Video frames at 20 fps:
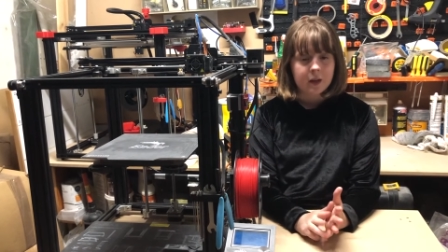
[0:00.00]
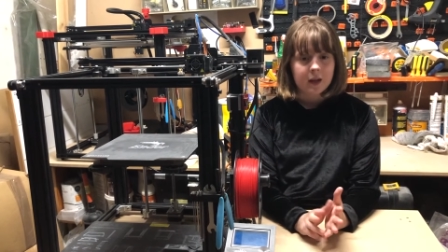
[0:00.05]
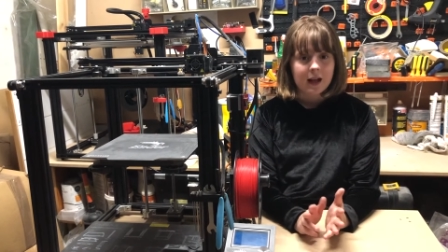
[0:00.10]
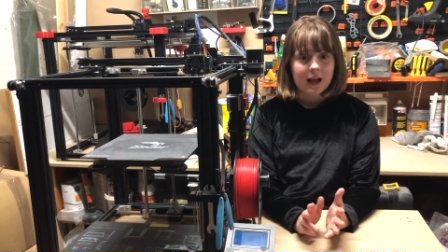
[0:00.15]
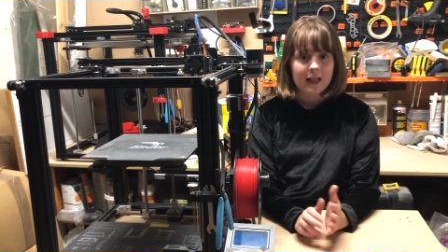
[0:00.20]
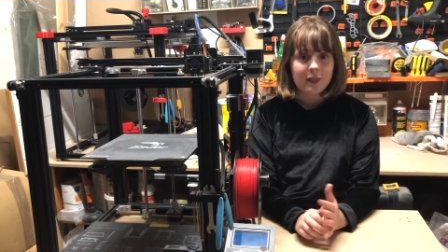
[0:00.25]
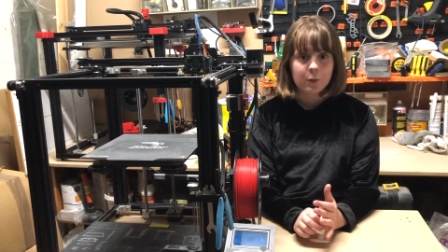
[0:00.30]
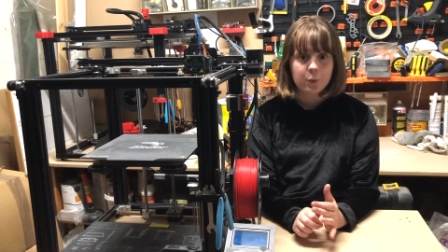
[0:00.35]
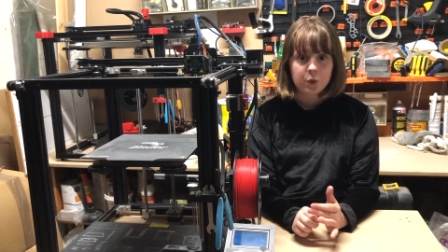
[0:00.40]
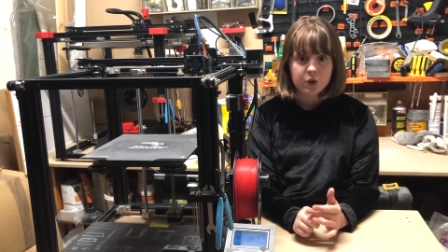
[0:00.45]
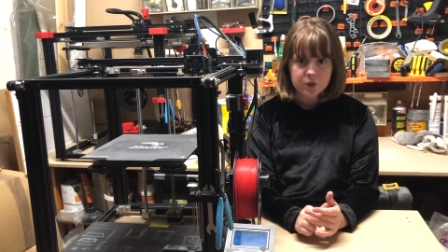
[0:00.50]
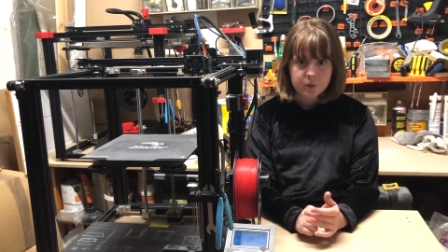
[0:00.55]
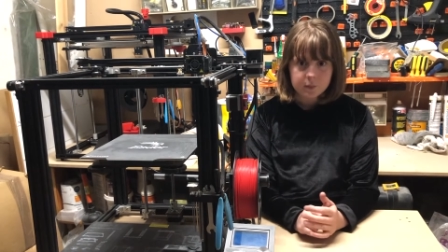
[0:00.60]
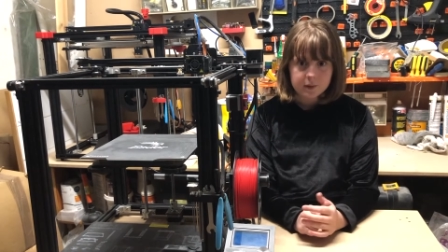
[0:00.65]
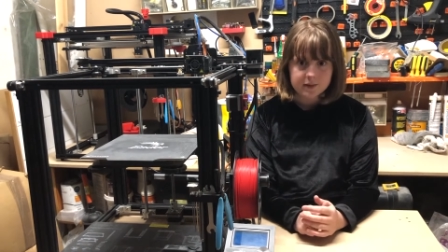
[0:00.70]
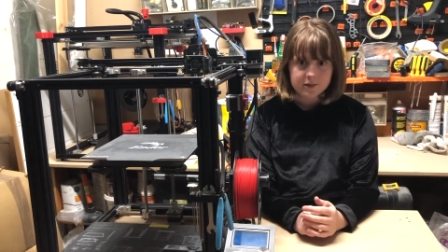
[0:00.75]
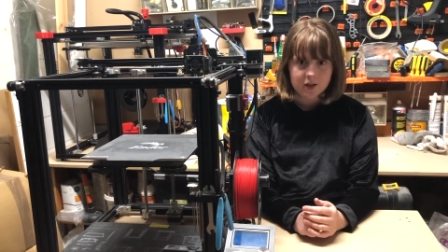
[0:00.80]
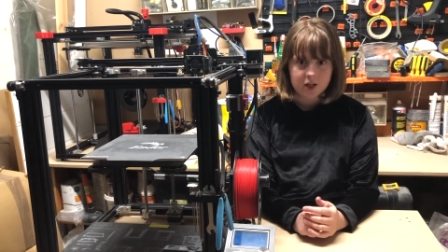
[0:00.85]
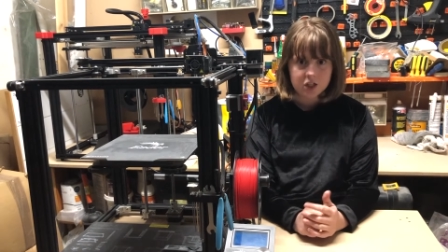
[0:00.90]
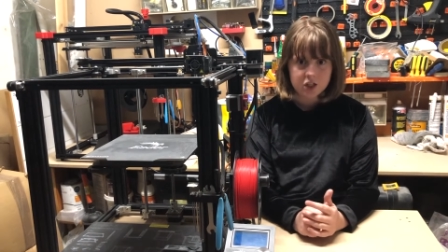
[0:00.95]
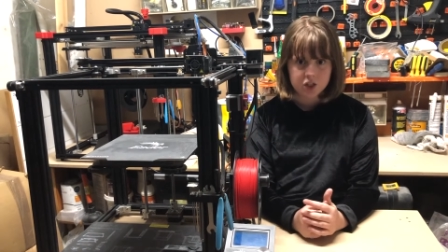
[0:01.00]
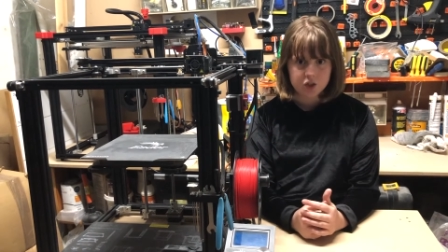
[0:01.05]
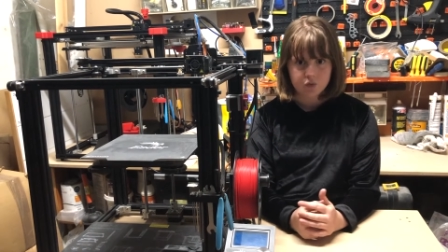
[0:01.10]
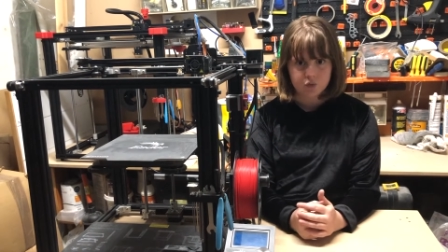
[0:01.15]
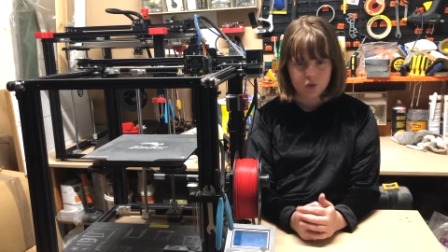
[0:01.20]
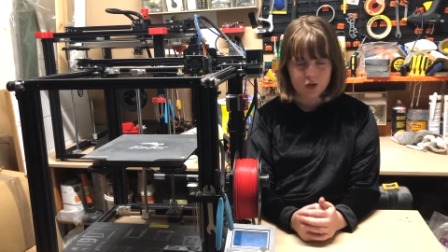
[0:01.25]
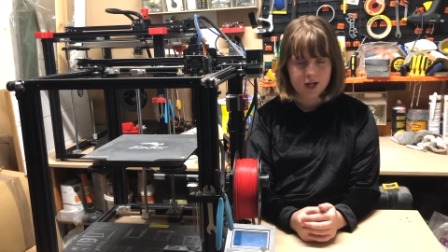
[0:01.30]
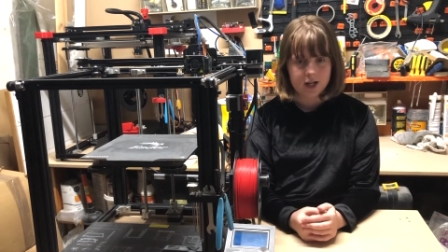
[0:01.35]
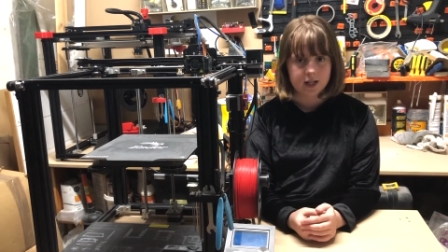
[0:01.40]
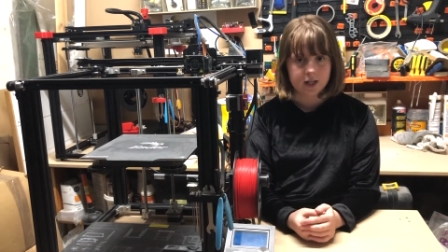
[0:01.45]
And the wooden ones are actually
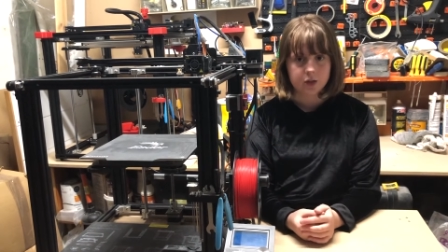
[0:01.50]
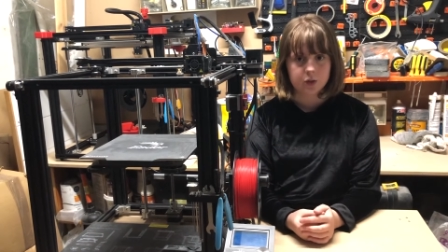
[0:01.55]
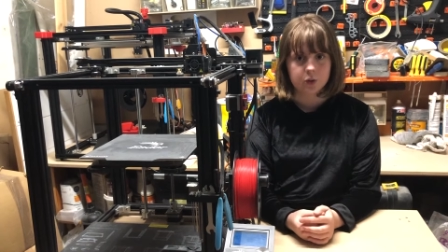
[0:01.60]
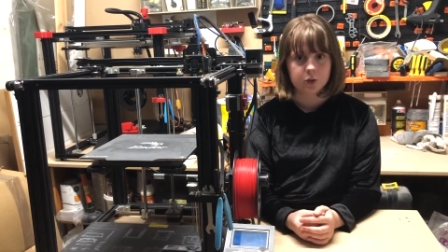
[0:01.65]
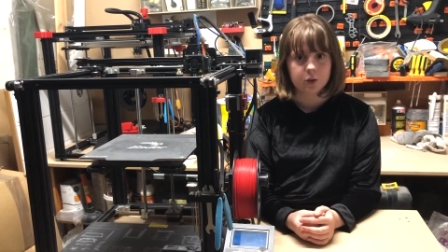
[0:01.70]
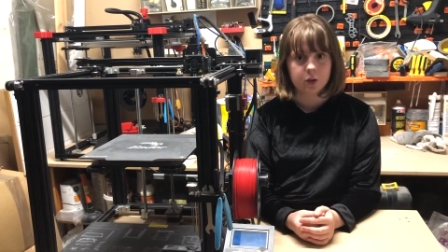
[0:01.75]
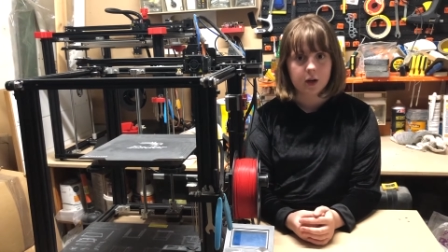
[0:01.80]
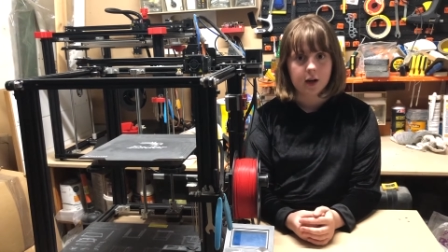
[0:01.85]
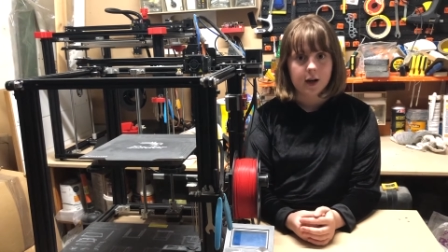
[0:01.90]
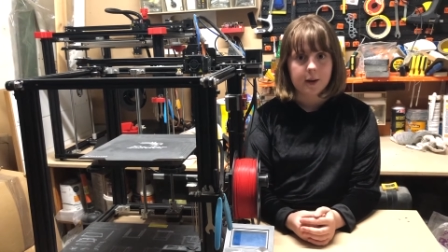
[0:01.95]
really cool